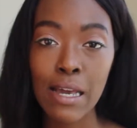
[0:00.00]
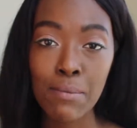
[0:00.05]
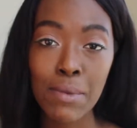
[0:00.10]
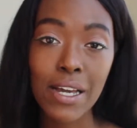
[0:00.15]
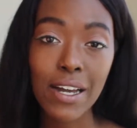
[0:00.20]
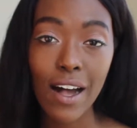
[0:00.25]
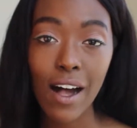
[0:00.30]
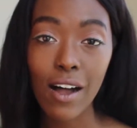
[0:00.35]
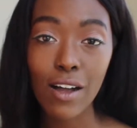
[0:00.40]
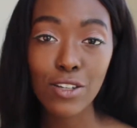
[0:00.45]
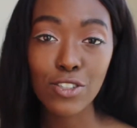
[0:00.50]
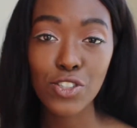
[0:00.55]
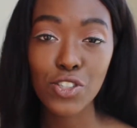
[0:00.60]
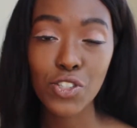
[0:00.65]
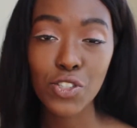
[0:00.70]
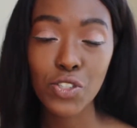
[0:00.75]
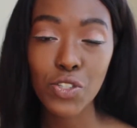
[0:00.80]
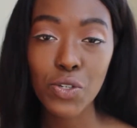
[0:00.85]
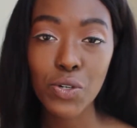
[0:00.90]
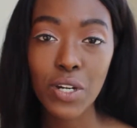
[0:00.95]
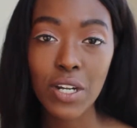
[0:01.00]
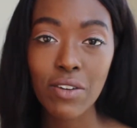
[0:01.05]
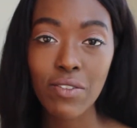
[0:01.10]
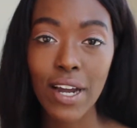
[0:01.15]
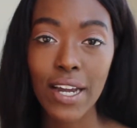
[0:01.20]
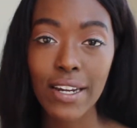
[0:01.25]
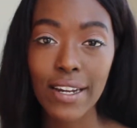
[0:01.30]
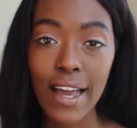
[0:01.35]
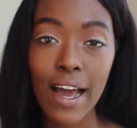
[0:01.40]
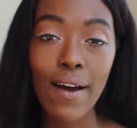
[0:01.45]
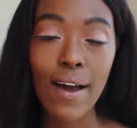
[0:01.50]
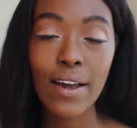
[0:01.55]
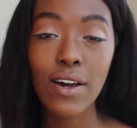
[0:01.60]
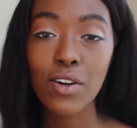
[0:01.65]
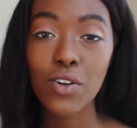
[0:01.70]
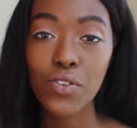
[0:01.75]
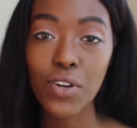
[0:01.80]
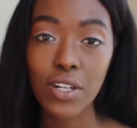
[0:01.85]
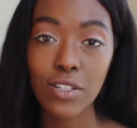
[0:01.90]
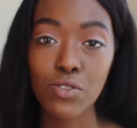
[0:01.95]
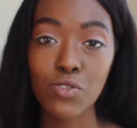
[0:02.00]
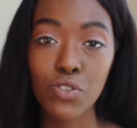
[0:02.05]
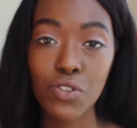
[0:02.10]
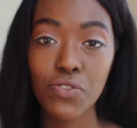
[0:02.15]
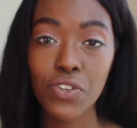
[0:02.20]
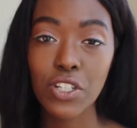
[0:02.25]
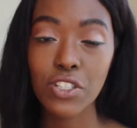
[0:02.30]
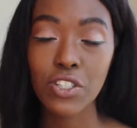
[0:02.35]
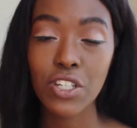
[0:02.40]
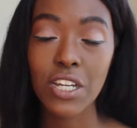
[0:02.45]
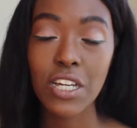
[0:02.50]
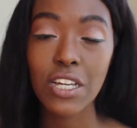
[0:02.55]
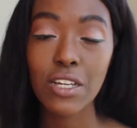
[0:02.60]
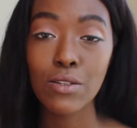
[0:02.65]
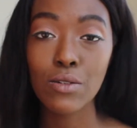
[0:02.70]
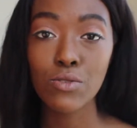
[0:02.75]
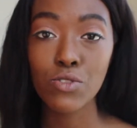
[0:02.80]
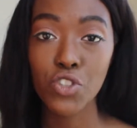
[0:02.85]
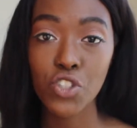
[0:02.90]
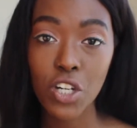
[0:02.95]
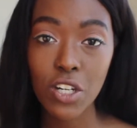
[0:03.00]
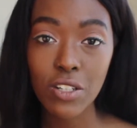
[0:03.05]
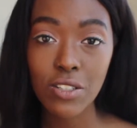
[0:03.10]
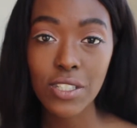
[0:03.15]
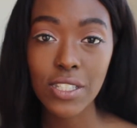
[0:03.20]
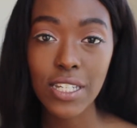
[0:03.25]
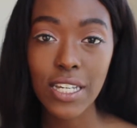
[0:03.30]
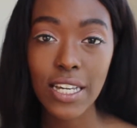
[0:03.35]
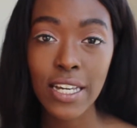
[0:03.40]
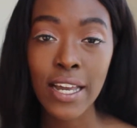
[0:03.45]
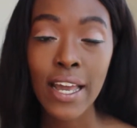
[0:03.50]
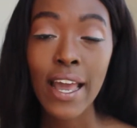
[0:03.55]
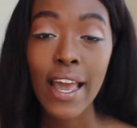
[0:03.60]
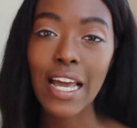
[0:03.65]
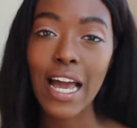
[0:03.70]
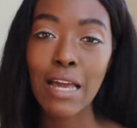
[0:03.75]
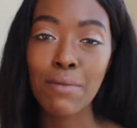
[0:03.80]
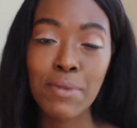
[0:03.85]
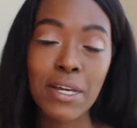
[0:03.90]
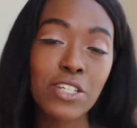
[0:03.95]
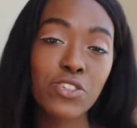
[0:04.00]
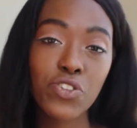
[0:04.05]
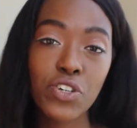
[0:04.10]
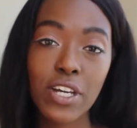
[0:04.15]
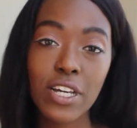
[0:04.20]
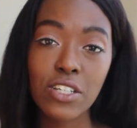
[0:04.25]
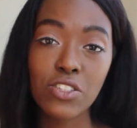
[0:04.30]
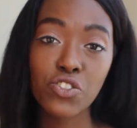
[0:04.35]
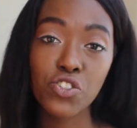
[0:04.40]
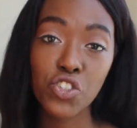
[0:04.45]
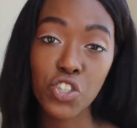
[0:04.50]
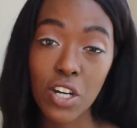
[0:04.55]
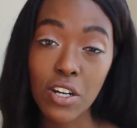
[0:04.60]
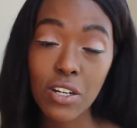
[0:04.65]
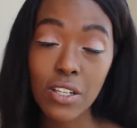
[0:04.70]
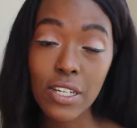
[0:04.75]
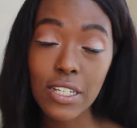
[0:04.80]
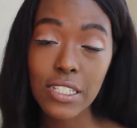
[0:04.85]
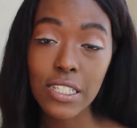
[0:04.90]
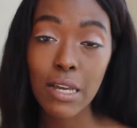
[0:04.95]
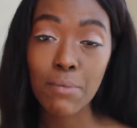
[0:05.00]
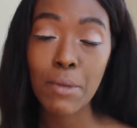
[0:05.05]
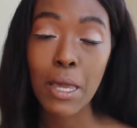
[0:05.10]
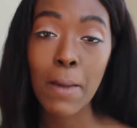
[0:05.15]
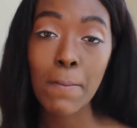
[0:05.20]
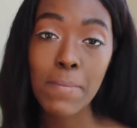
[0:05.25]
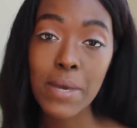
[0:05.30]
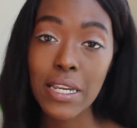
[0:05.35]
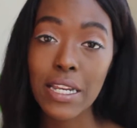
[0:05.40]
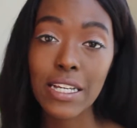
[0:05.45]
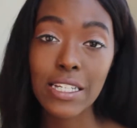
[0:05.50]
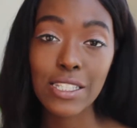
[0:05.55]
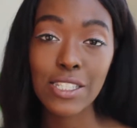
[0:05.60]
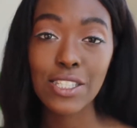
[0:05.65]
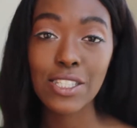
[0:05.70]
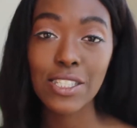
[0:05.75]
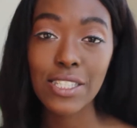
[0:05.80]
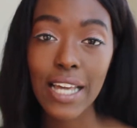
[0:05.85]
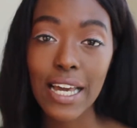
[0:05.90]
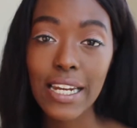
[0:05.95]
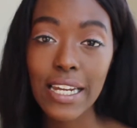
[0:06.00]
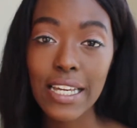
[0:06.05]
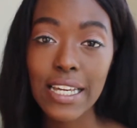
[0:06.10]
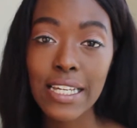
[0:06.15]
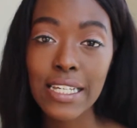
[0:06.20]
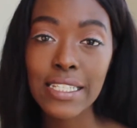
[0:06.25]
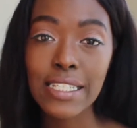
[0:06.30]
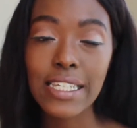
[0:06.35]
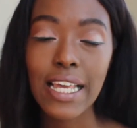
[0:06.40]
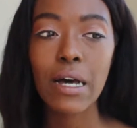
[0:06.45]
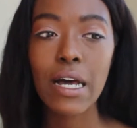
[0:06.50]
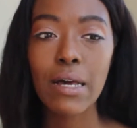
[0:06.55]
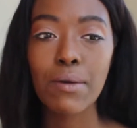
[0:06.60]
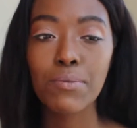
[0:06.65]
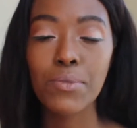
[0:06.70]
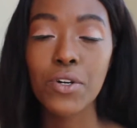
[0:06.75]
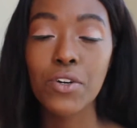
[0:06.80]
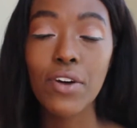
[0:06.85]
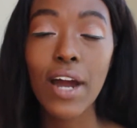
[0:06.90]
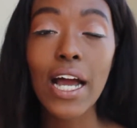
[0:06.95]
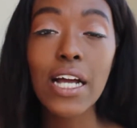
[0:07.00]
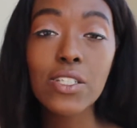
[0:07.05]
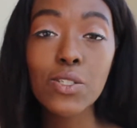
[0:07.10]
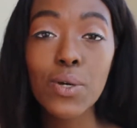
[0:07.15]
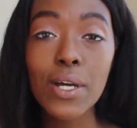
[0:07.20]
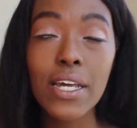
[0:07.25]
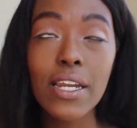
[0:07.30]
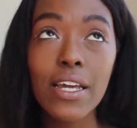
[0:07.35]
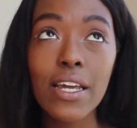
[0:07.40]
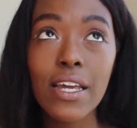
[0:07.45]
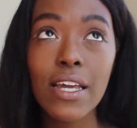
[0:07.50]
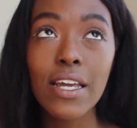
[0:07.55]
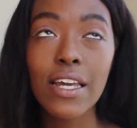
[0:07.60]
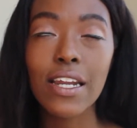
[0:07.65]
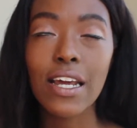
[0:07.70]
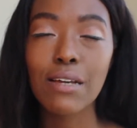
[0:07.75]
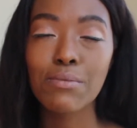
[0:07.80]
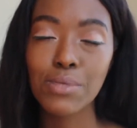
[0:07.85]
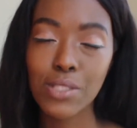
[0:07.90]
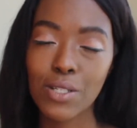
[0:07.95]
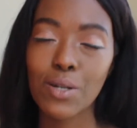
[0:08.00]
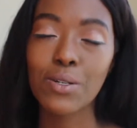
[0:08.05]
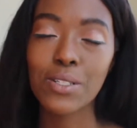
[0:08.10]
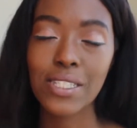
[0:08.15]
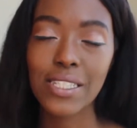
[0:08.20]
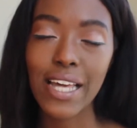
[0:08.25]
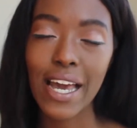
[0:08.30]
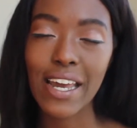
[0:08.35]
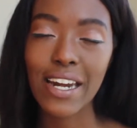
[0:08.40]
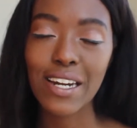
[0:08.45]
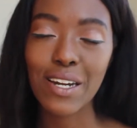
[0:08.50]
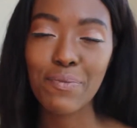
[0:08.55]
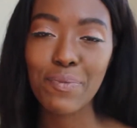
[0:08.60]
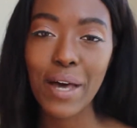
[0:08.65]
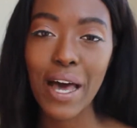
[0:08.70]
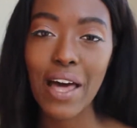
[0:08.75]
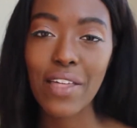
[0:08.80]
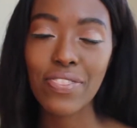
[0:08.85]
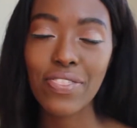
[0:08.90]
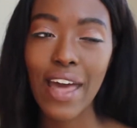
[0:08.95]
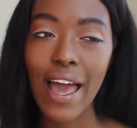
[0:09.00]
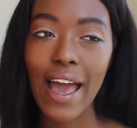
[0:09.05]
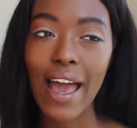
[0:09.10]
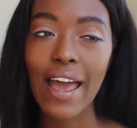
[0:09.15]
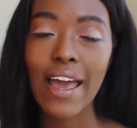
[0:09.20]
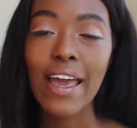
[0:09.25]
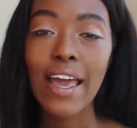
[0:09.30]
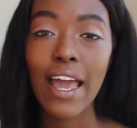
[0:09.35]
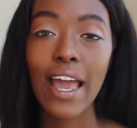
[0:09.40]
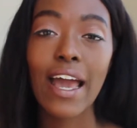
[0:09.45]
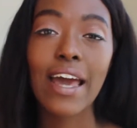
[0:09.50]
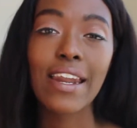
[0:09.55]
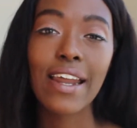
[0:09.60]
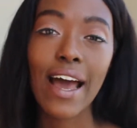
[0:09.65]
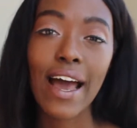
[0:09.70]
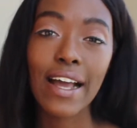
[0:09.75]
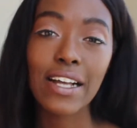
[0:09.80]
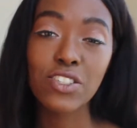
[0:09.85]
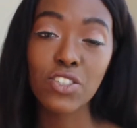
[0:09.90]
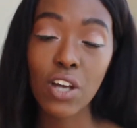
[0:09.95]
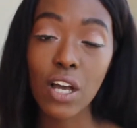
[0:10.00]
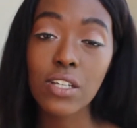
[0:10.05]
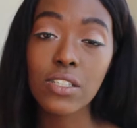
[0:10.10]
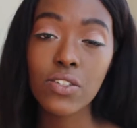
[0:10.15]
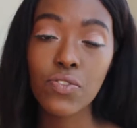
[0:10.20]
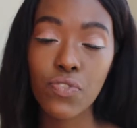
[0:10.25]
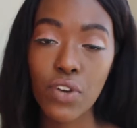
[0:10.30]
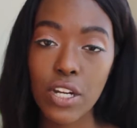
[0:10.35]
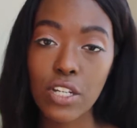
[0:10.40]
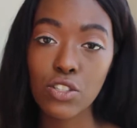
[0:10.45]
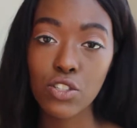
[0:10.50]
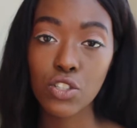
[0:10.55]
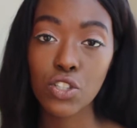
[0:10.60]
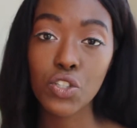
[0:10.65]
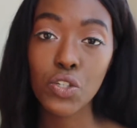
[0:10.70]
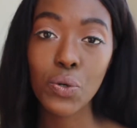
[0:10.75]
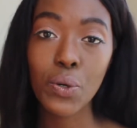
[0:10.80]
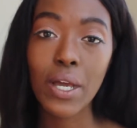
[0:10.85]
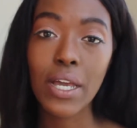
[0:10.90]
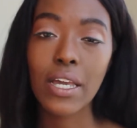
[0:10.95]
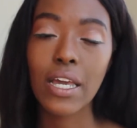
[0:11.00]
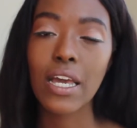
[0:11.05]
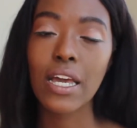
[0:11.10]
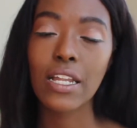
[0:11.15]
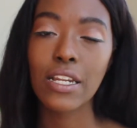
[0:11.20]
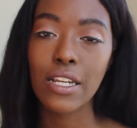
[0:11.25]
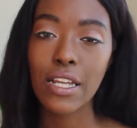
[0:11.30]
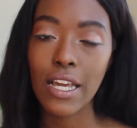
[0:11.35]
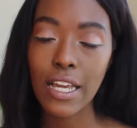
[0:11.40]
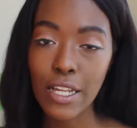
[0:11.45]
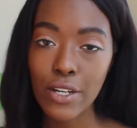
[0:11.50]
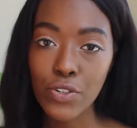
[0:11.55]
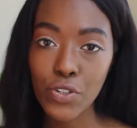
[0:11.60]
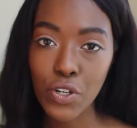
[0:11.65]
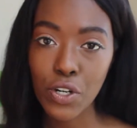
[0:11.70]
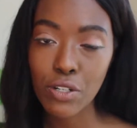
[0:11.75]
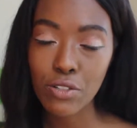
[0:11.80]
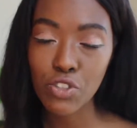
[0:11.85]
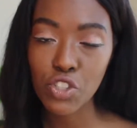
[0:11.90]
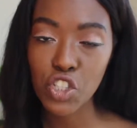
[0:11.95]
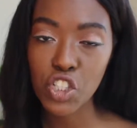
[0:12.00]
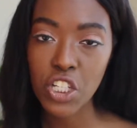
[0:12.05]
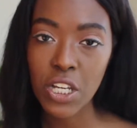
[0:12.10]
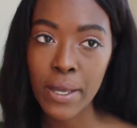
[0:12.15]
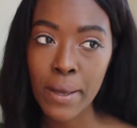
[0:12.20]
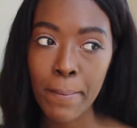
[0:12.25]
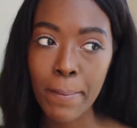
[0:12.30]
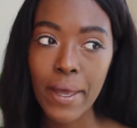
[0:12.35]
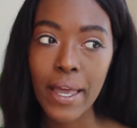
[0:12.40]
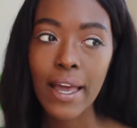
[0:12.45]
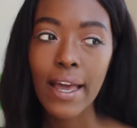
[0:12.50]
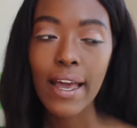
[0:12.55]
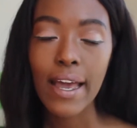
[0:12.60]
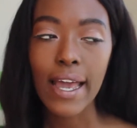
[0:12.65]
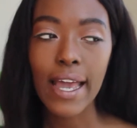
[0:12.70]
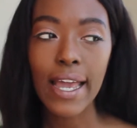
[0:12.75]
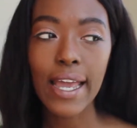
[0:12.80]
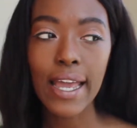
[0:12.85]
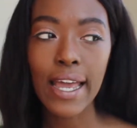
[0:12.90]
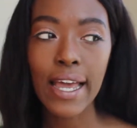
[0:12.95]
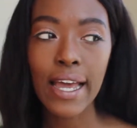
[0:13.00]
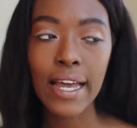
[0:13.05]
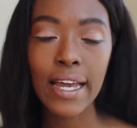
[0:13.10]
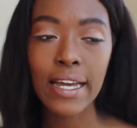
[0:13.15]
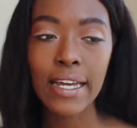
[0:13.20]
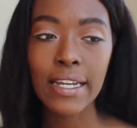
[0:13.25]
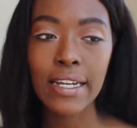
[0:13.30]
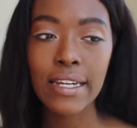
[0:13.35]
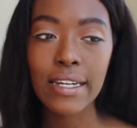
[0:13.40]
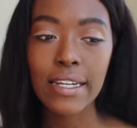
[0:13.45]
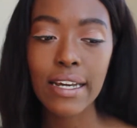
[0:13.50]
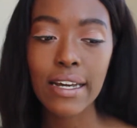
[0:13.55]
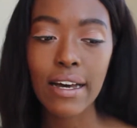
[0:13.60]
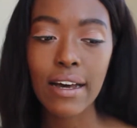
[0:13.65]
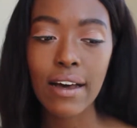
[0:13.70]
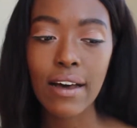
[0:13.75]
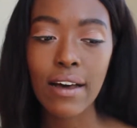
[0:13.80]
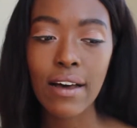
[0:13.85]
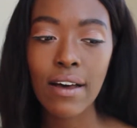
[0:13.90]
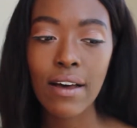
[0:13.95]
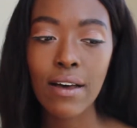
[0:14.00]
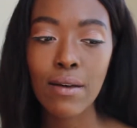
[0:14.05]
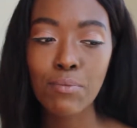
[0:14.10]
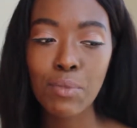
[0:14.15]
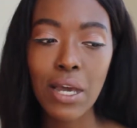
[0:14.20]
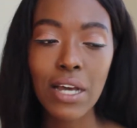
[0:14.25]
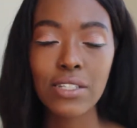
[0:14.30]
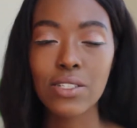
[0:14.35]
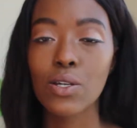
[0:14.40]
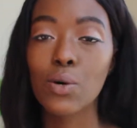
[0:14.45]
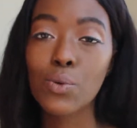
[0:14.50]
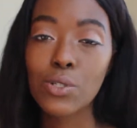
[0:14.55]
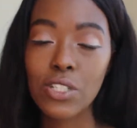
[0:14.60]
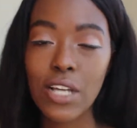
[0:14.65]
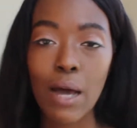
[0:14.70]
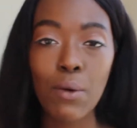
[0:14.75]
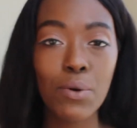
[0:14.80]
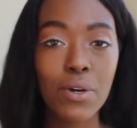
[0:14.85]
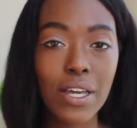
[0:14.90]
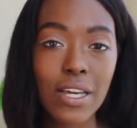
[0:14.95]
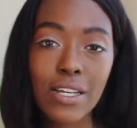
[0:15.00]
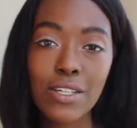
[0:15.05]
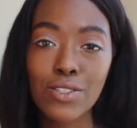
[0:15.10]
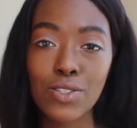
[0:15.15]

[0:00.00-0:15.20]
am a college student right now. I go to Rutgers University in New Jersey. I'm majoring in journalism and media studies. I'm graduating and I'm so excited about that. And I just finished doing an internship, and yeah, so which I will get